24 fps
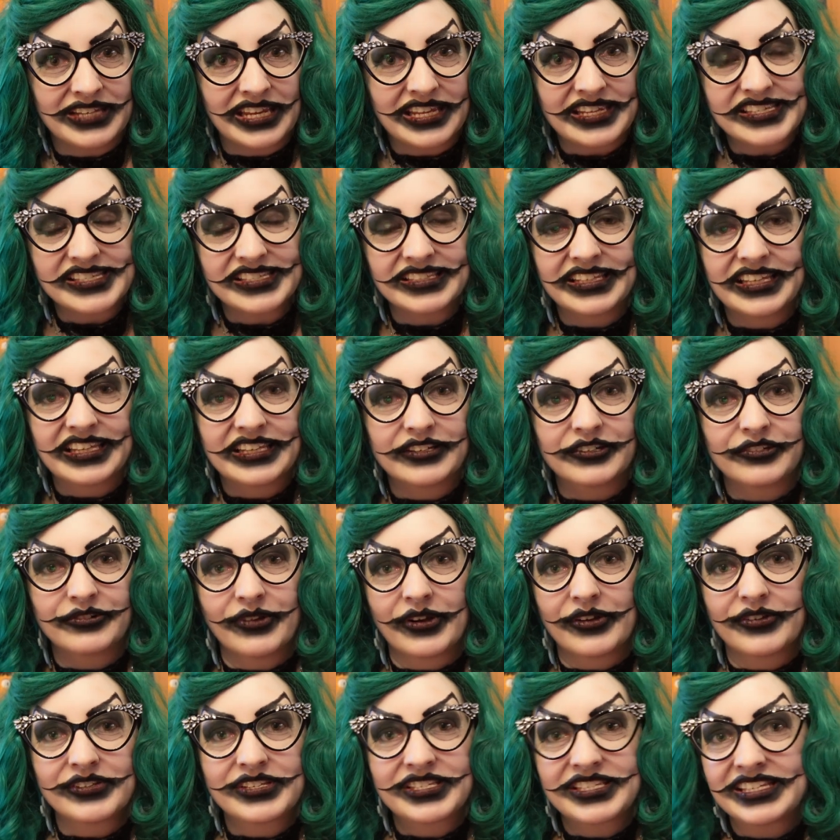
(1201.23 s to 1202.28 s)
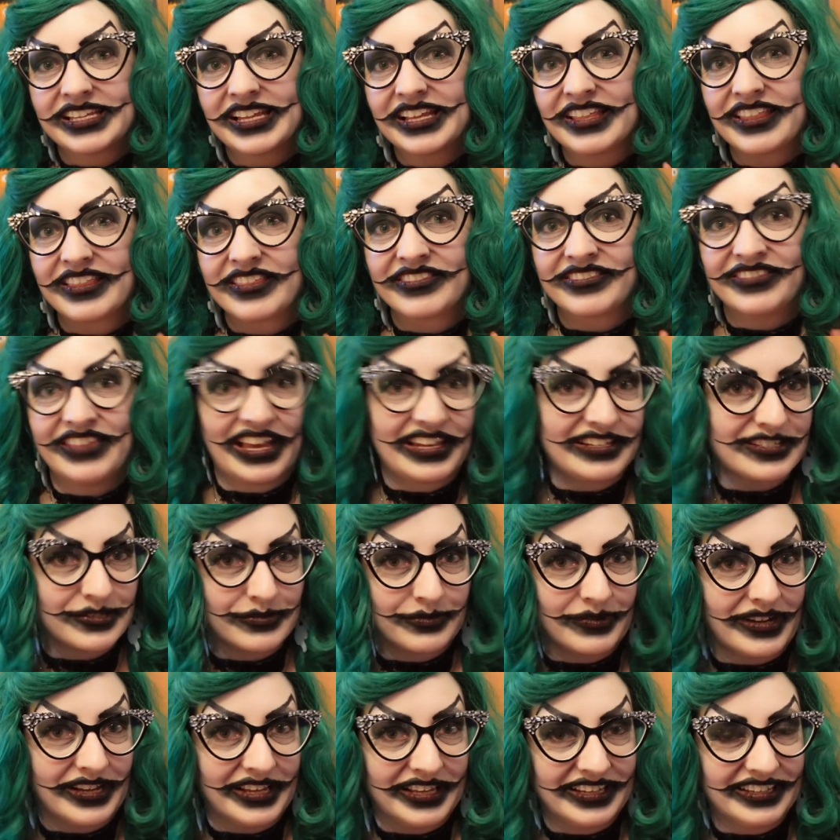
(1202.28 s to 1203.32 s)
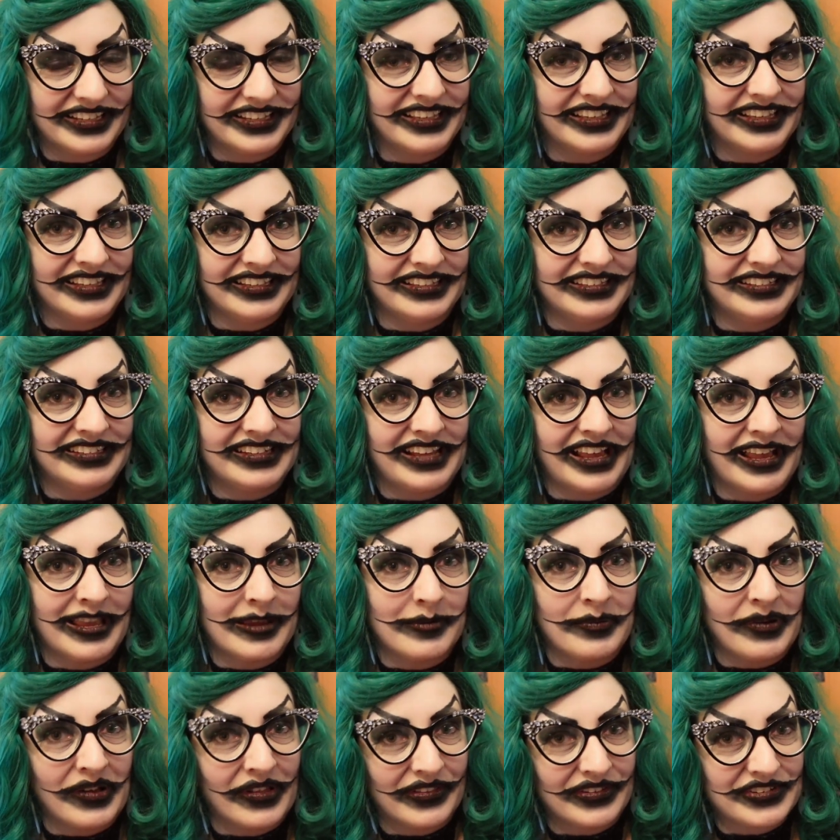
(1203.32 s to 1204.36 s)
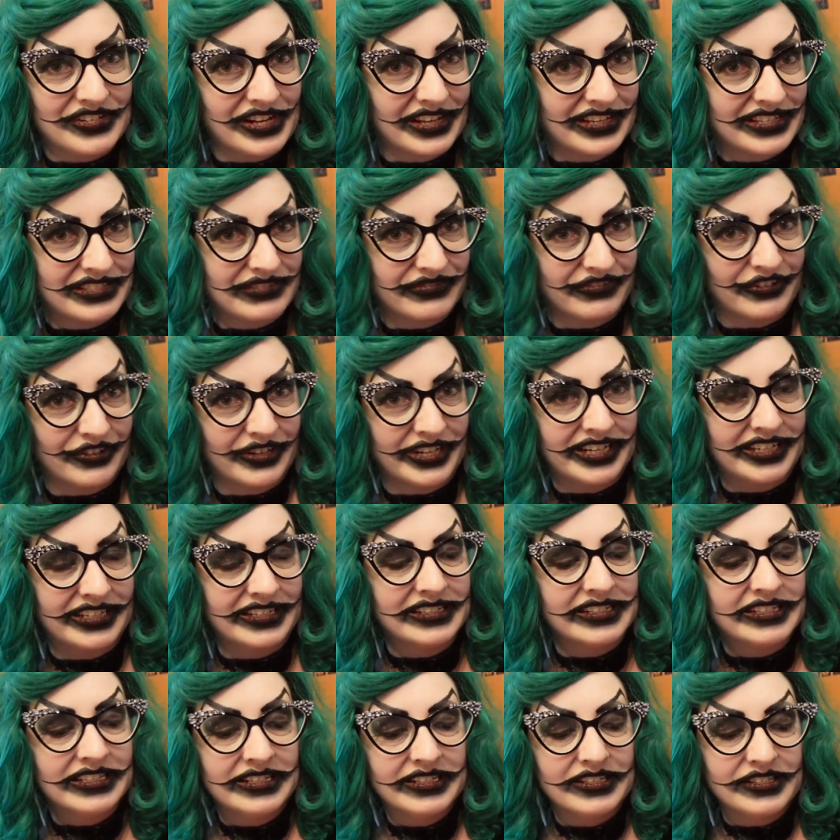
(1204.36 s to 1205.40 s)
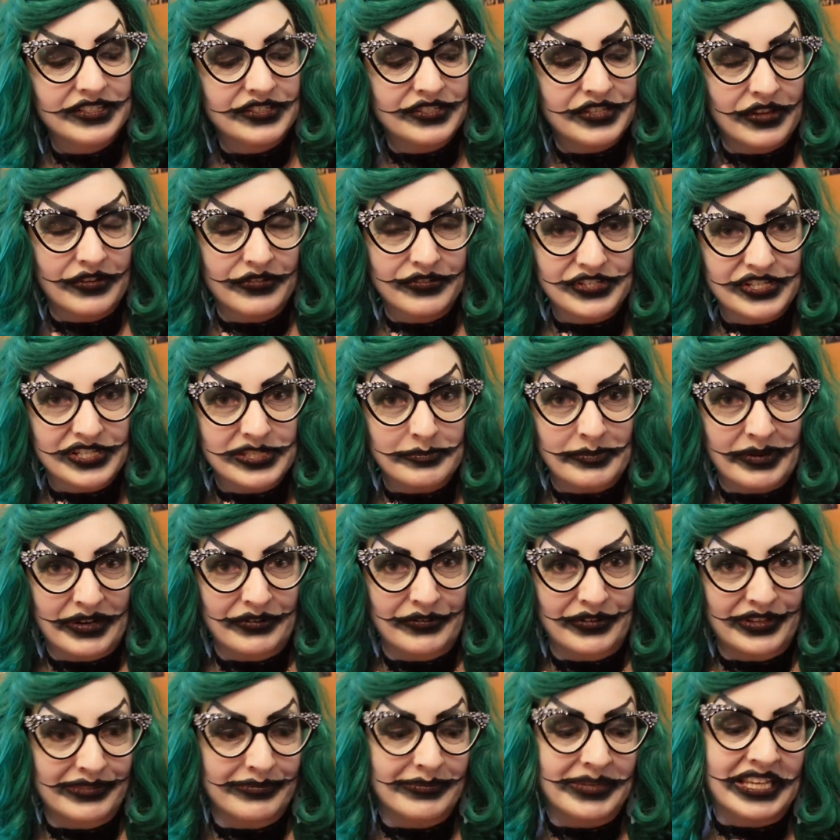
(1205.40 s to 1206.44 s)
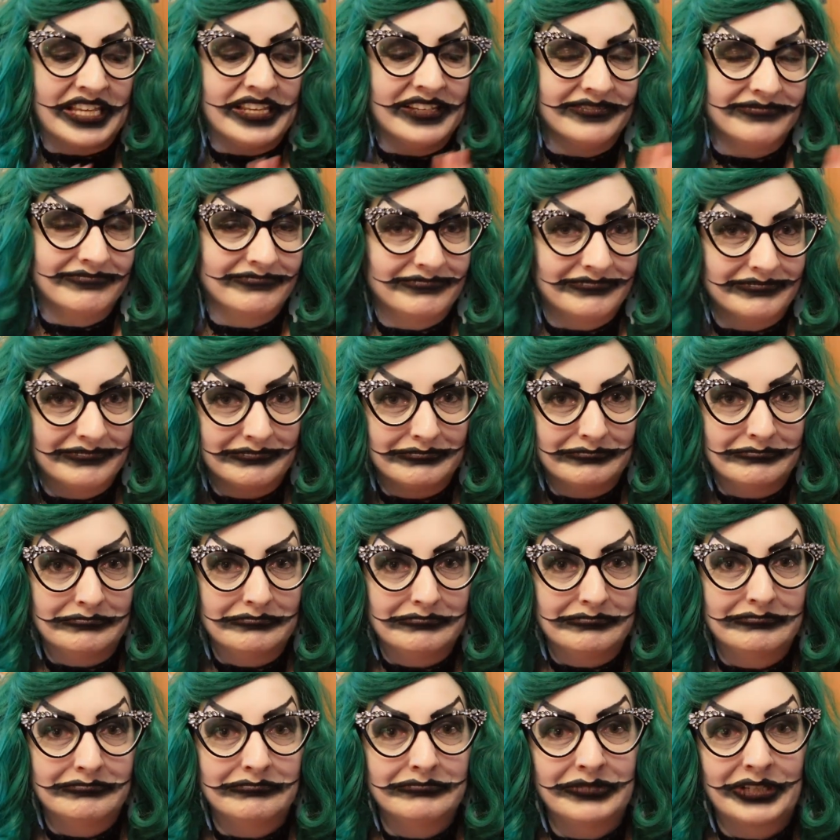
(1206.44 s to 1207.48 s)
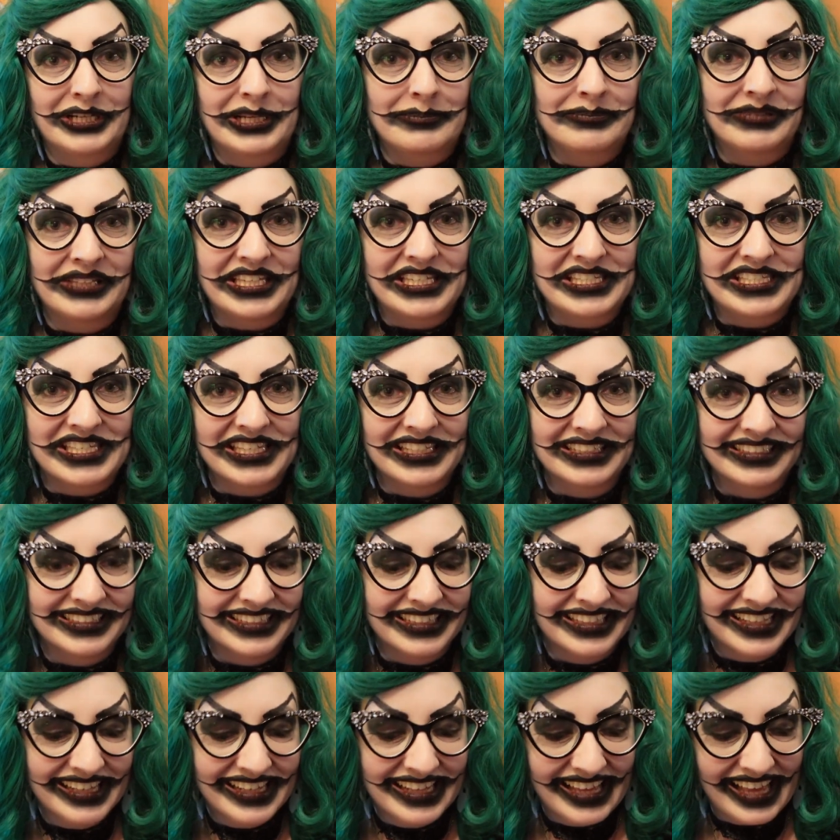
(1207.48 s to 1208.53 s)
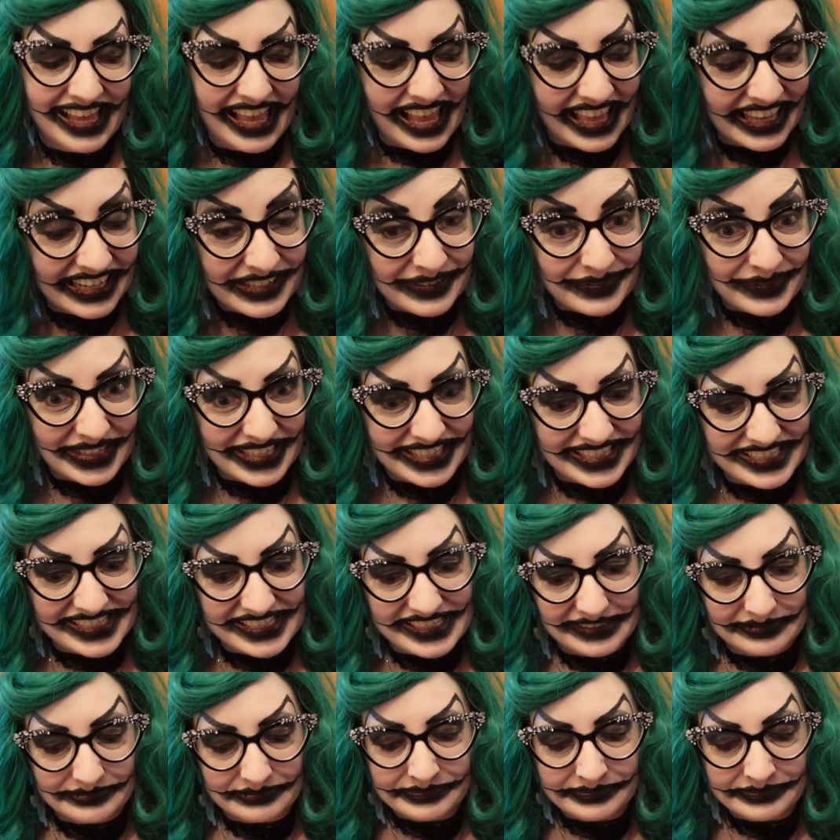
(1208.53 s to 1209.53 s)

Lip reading: nasally and gross, that's why, and I apologize for it. So just bear with me, pretty please. Anyways,